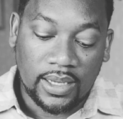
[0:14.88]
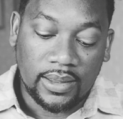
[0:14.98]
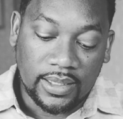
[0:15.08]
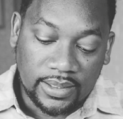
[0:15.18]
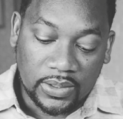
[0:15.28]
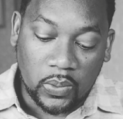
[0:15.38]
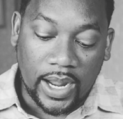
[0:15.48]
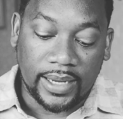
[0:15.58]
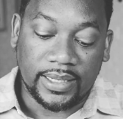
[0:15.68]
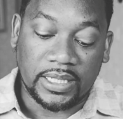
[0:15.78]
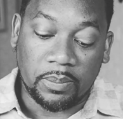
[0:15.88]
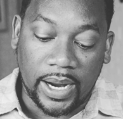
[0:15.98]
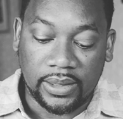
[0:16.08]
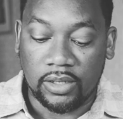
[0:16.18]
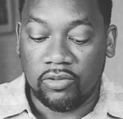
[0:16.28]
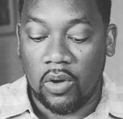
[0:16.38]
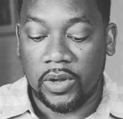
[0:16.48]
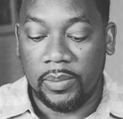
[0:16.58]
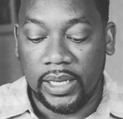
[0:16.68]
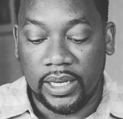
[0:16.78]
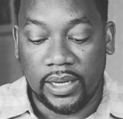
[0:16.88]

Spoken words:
This is why, despite the growing media